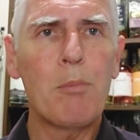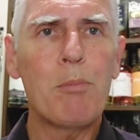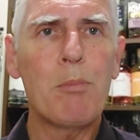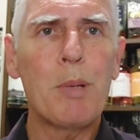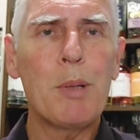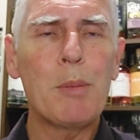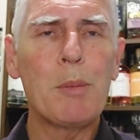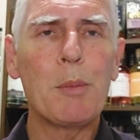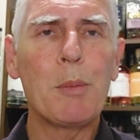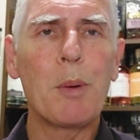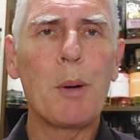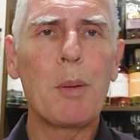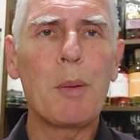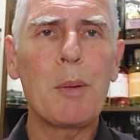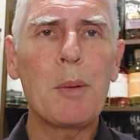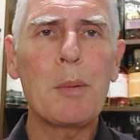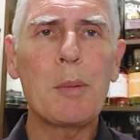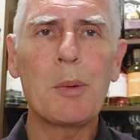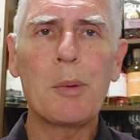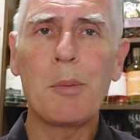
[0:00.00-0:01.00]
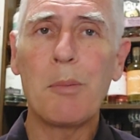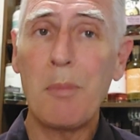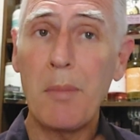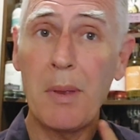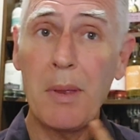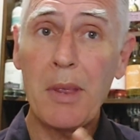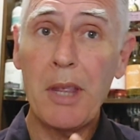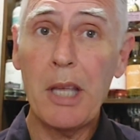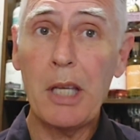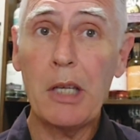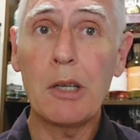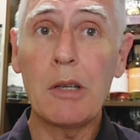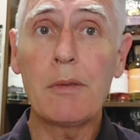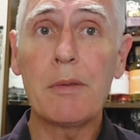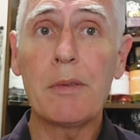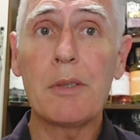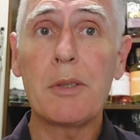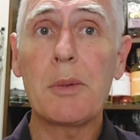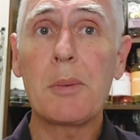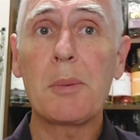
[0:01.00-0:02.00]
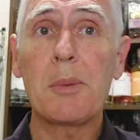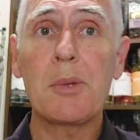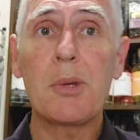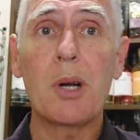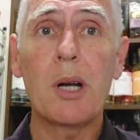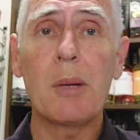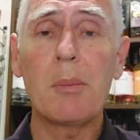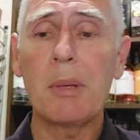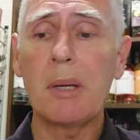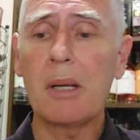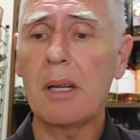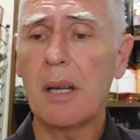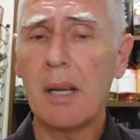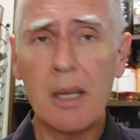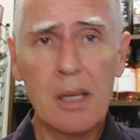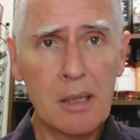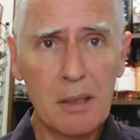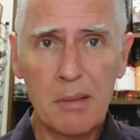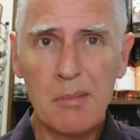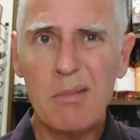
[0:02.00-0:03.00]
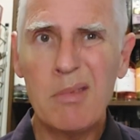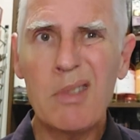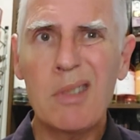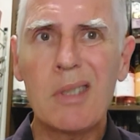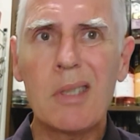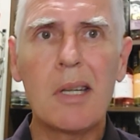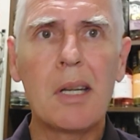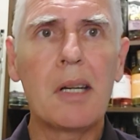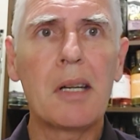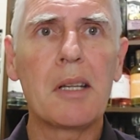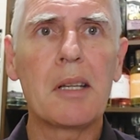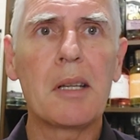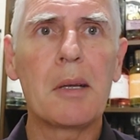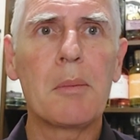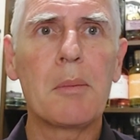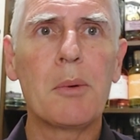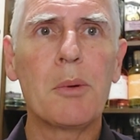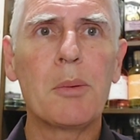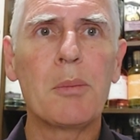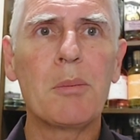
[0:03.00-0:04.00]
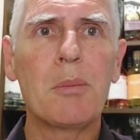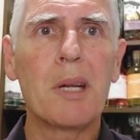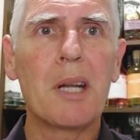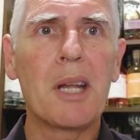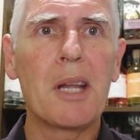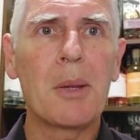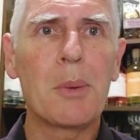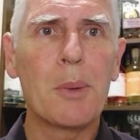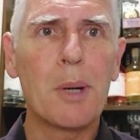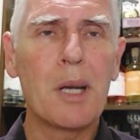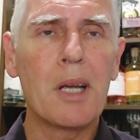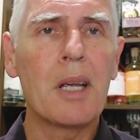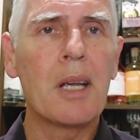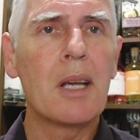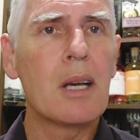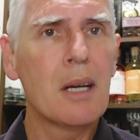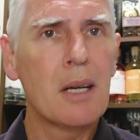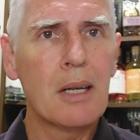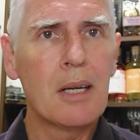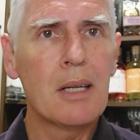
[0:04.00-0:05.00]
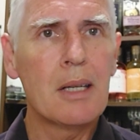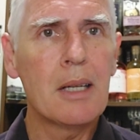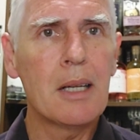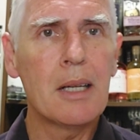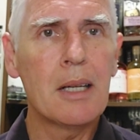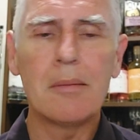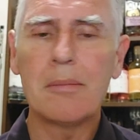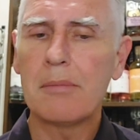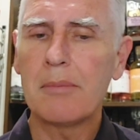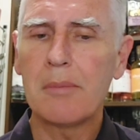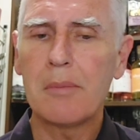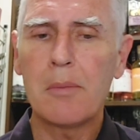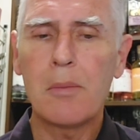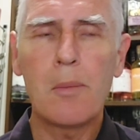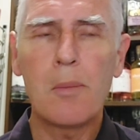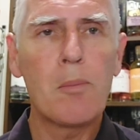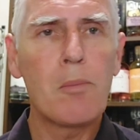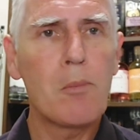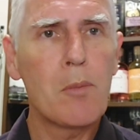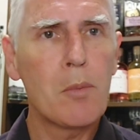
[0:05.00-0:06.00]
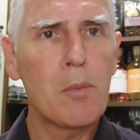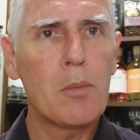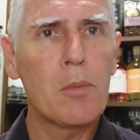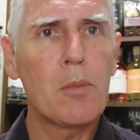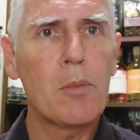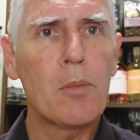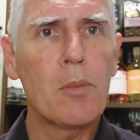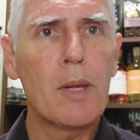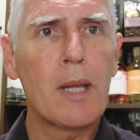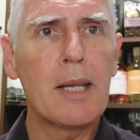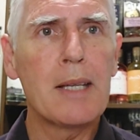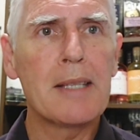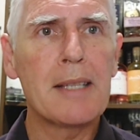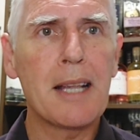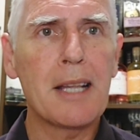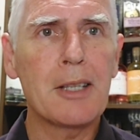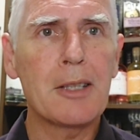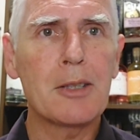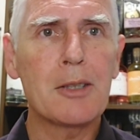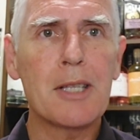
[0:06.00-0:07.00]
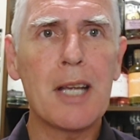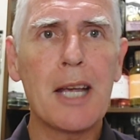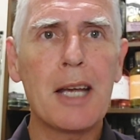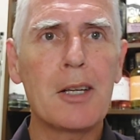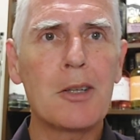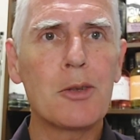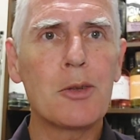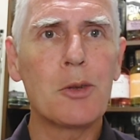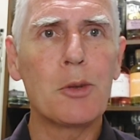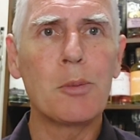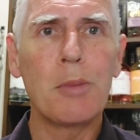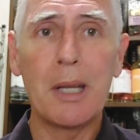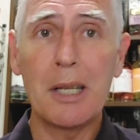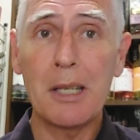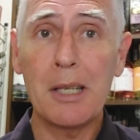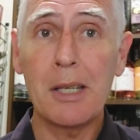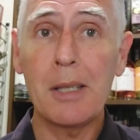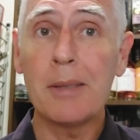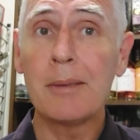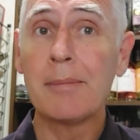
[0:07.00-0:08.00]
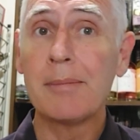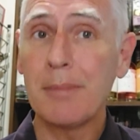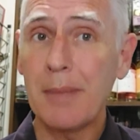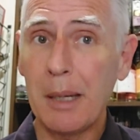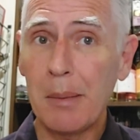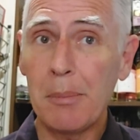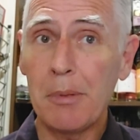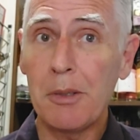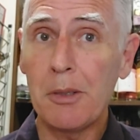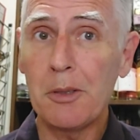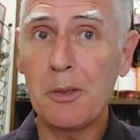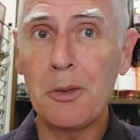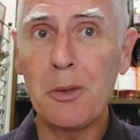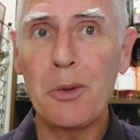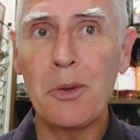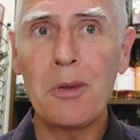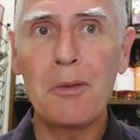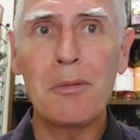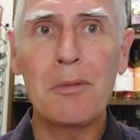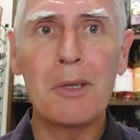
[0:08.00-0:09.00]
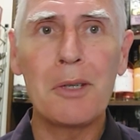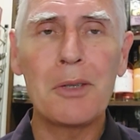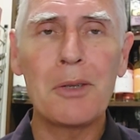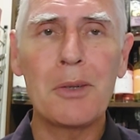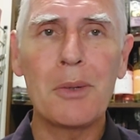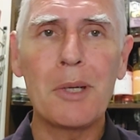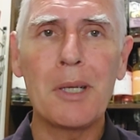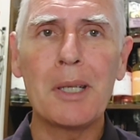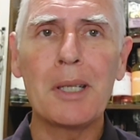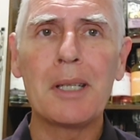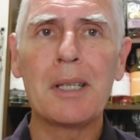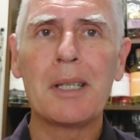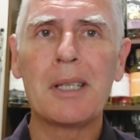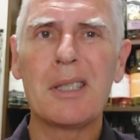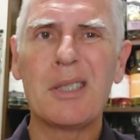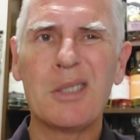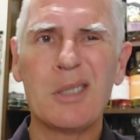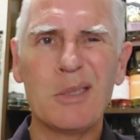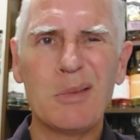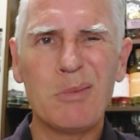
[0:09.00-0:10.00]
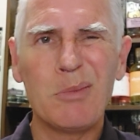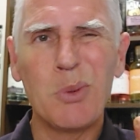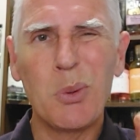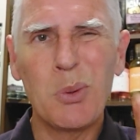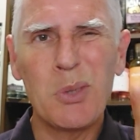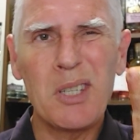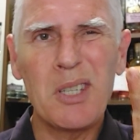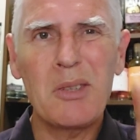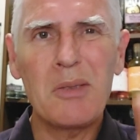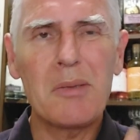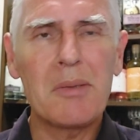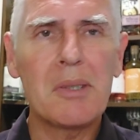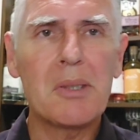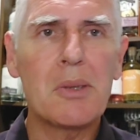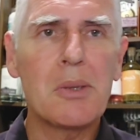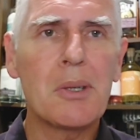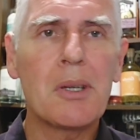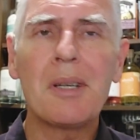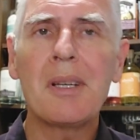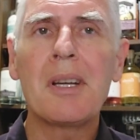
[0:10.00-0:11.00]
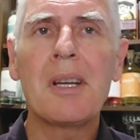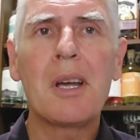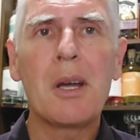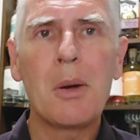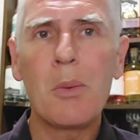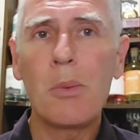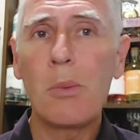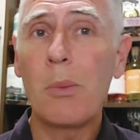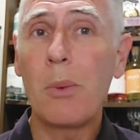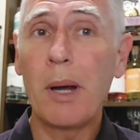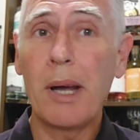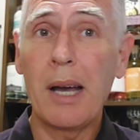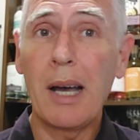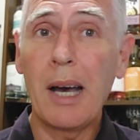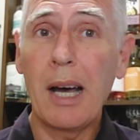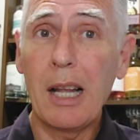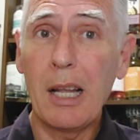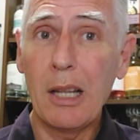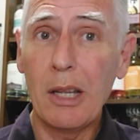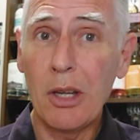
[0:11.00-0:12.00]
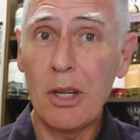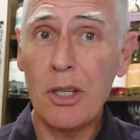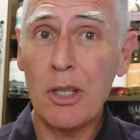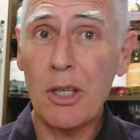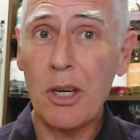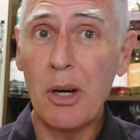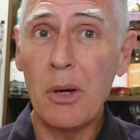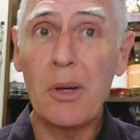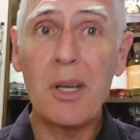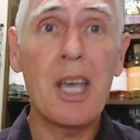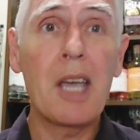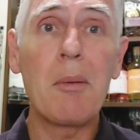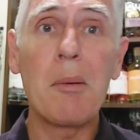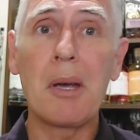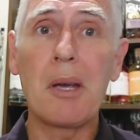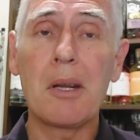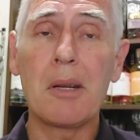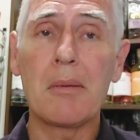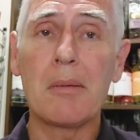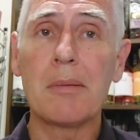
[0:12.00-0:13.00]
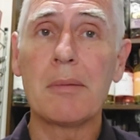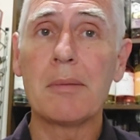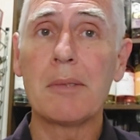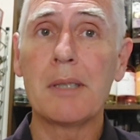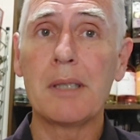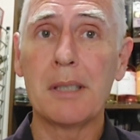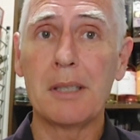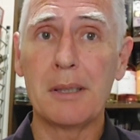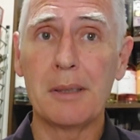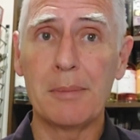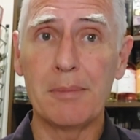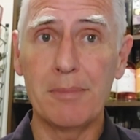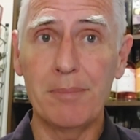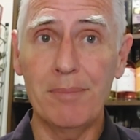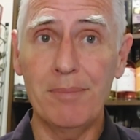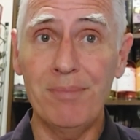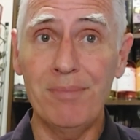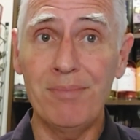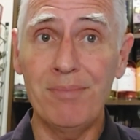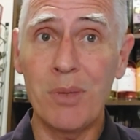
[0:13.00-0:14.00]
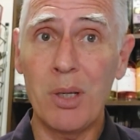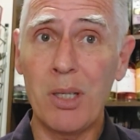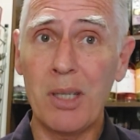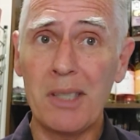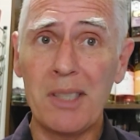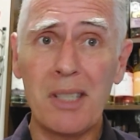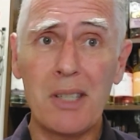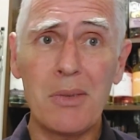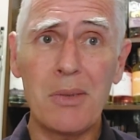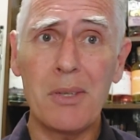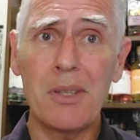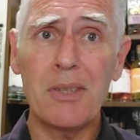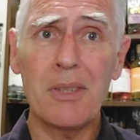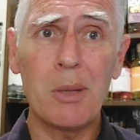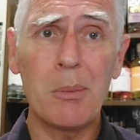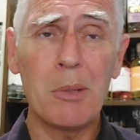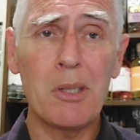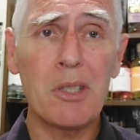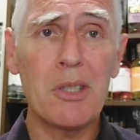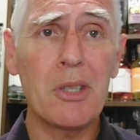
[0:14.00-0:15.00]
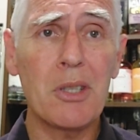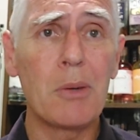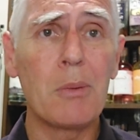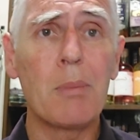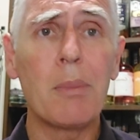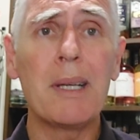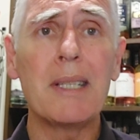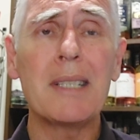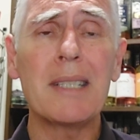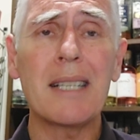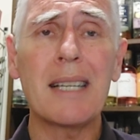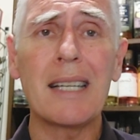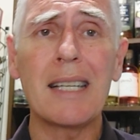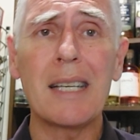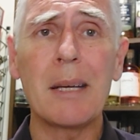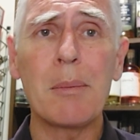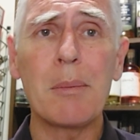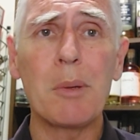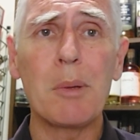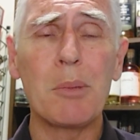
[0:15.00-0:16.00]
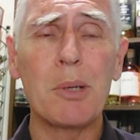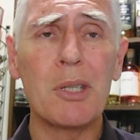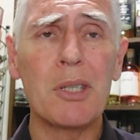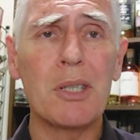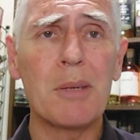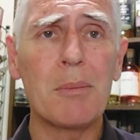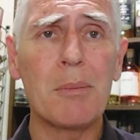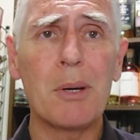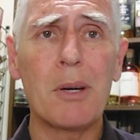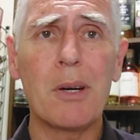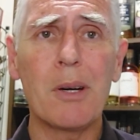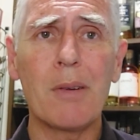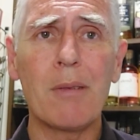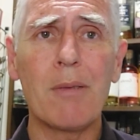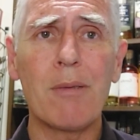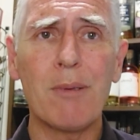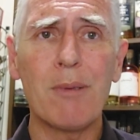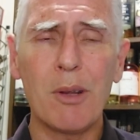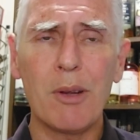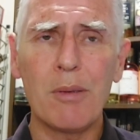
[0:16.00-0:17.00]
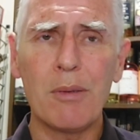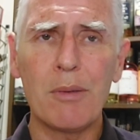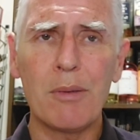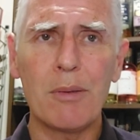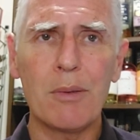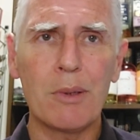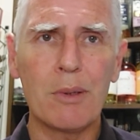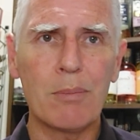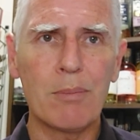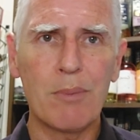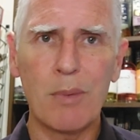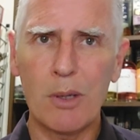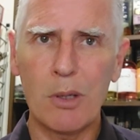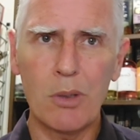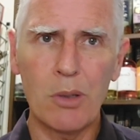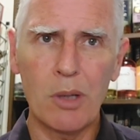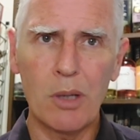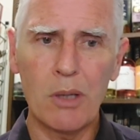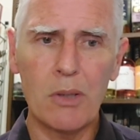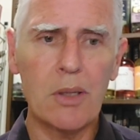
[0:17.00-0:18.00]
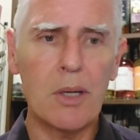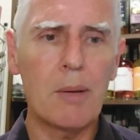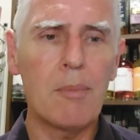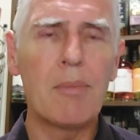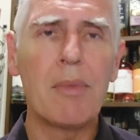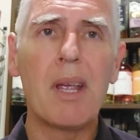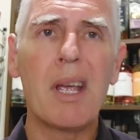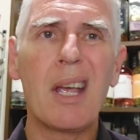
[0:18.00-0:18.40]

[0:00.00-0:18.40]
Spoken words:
People, my people, thank you for subscribing, getting the important bit out of the way. Now, there's a little town called Bendigo up in northern Victoria, or north central Victoria, where a lot of gold came out of in the 19th century. So much so, it basically kept the British Empire afloat for a good long time.